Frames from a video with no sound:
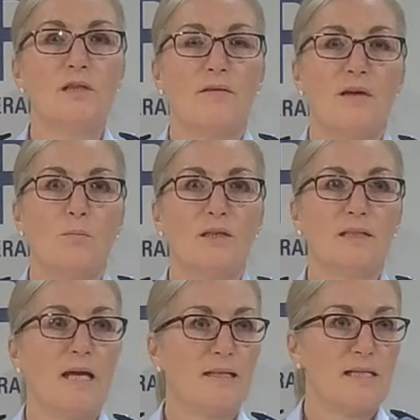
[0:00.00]
and then we're
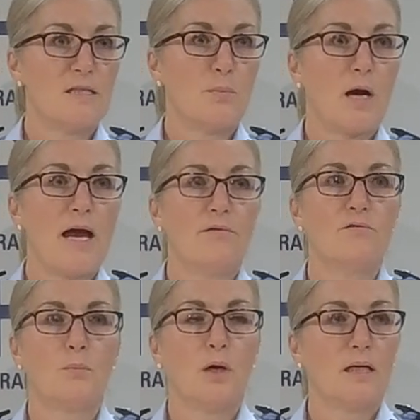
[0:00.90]
seeing these
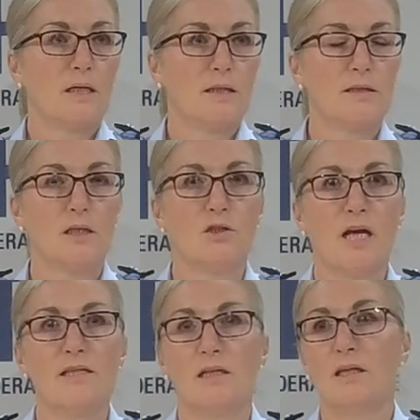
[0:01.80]
depraved predators
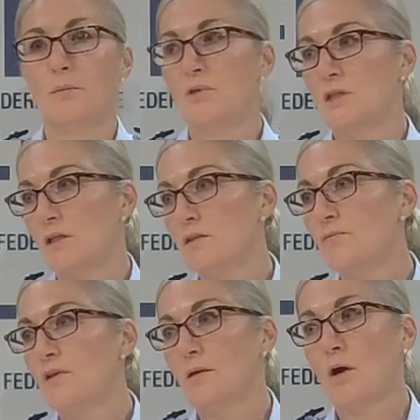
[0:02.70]
exchanging the images
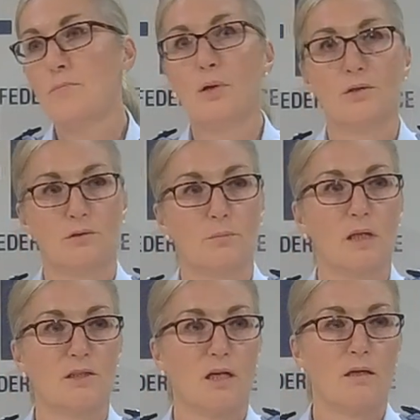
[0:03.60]
for their own personal
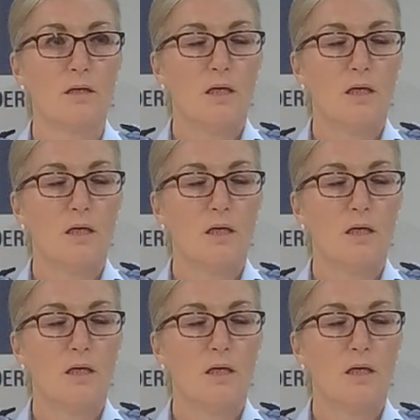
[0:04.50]
pleasure,